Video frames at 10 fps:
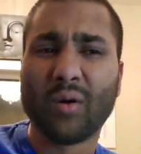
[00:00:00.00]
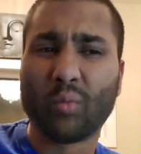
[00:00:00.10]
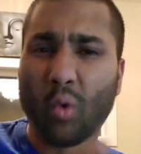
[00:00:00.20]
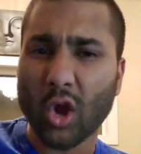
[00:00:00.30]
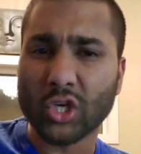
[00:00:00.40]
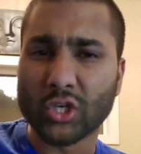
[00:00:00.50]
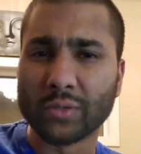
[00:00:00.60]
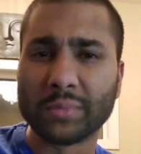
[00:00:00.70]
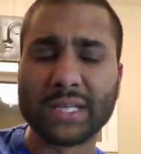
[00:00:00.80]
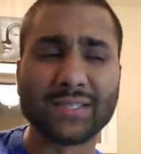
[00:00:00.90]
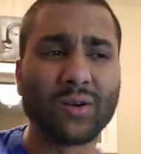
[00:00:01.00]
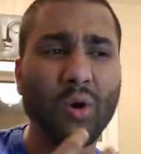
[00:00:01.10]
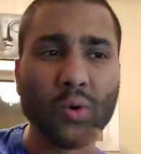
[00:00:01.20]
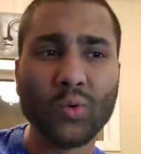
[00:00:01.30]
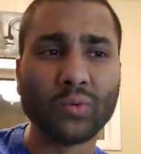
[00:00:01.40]
washroom, his
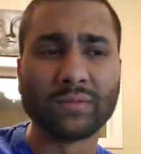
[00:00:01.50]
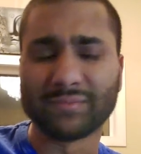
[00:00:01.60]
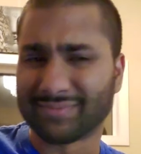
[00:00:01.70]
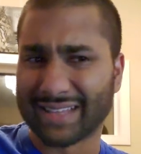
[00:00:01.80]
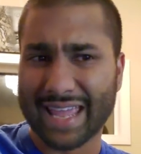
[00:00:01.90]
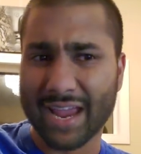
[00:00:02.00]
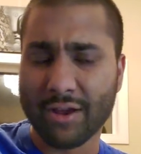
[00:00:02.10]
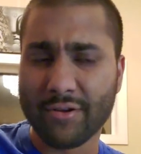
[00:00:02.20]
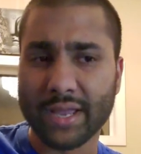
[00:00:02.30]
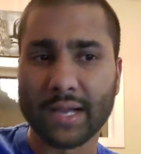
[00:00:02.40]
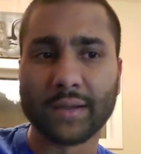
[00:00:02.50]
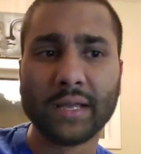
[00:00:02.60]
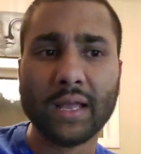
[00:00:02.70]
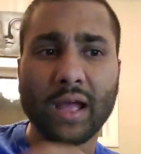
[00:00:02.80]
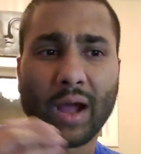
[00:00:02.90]
own area.
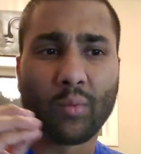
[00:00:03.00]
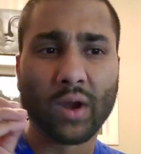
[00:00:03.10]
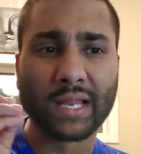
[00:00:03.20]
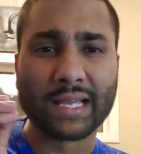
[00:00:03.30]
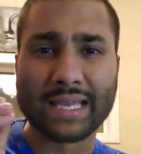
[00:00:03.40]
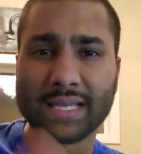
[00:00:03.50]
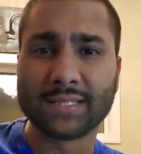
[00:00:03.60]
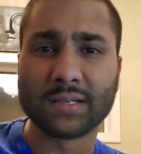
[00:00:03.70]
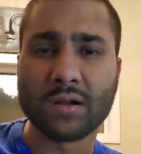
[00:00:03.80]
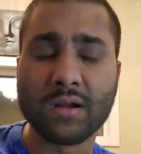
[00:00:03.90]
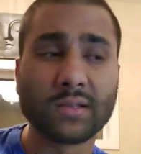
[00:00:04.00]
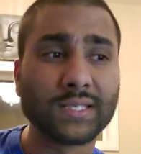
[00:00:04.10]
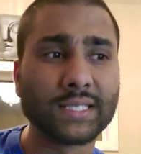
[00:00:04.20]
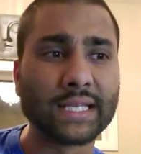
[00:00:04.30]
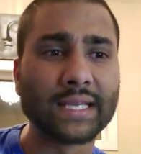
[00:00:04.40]
I wanted a his and hers
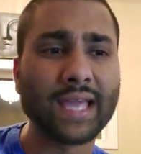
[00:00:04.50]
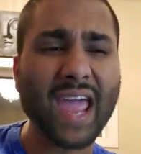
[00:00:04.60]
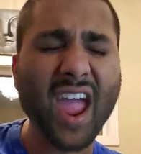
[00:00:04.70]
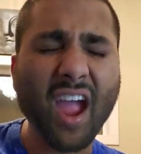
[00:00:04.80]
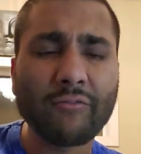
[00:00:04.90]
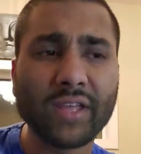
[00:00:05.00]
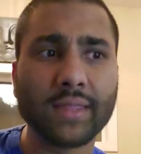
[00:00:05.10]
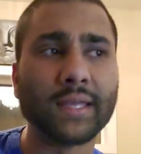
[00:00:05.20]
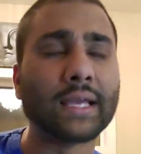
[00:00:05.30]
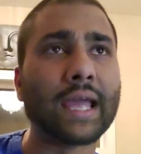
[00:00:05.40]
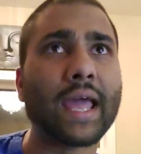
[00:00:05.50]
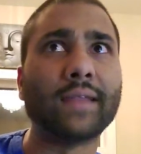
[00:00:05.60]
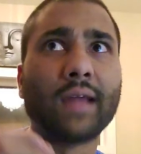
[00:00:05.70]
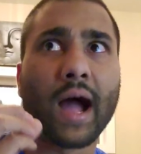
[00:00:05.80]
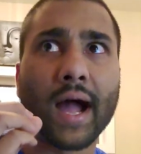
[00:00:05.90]
sink, everything.
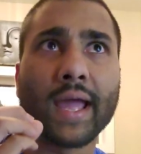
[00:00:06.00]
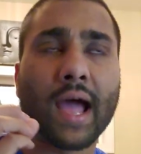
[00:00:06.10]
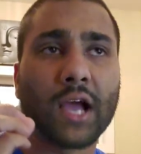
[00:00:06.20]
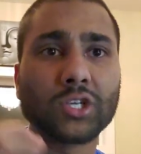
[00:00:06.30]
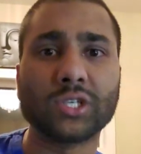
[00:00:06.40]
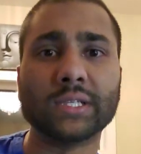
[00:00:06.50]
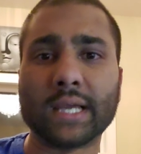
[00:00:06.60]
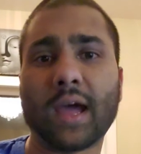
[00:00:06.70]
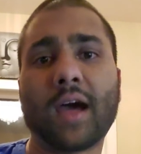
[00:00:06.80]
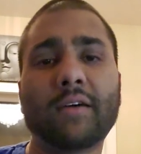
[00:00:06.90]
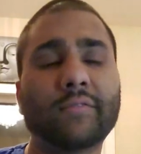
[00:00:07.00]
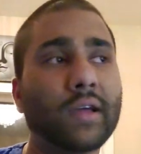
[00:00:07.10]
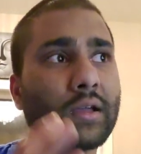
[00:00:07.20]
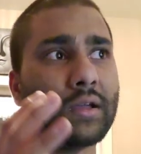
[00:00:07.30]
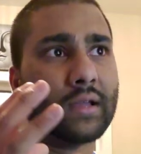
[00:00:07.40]
And I actually have
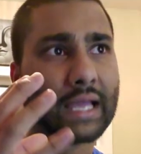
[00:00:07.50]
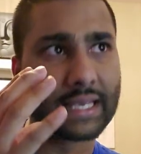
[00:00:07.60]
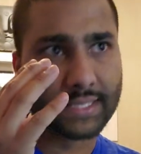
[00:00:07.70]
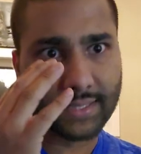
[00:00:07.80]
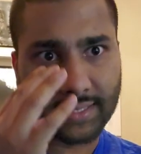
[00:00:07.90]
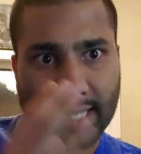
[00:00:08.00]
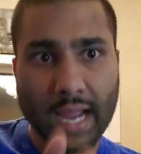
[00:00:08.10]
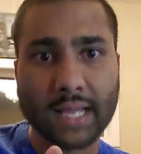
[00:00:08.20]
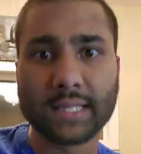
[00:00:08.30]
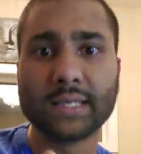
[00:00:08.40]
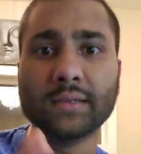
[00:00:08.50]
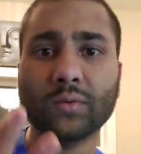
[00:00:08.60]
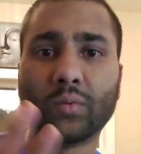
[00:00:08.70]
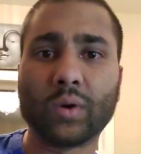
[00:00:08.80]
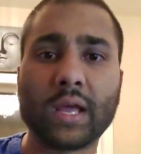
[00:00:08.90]
exactly
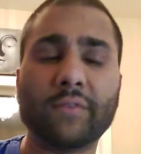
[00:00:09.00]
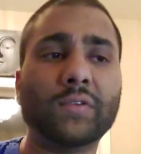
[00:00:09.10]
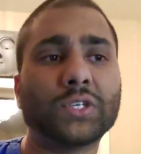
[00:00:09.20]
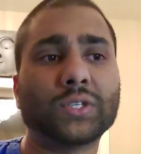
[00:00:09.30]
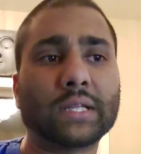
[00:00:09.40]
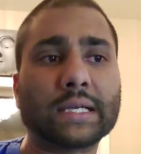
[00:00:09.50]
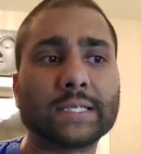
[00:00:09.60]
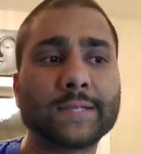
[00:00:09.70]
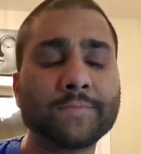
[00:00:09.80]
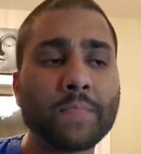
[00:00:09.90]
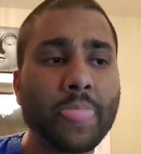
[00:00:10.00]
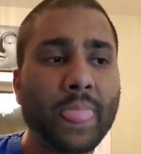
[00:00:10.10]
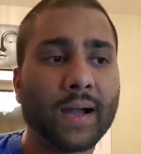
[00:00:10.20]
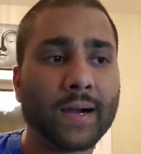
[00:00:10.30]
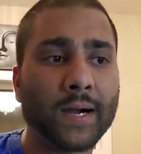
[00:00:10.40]
what I visualized.
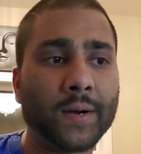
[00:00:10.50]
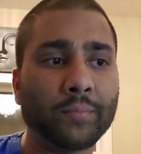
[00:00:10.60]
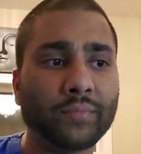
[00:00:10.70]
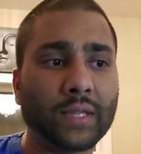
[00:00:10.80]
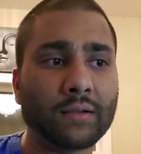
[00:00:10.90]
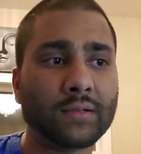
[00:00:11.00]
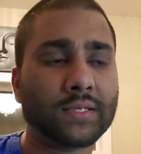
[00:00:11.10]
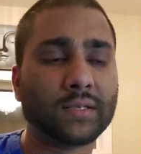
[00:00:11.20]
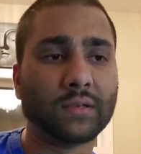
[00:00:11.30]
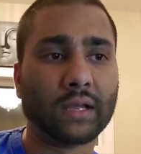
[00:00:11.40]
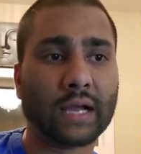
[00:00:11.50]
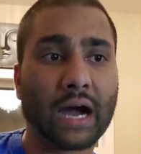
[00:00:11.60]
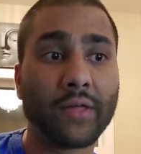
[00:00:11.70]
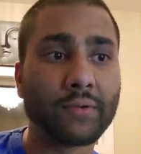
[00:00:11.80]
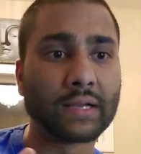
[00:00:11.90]
There's other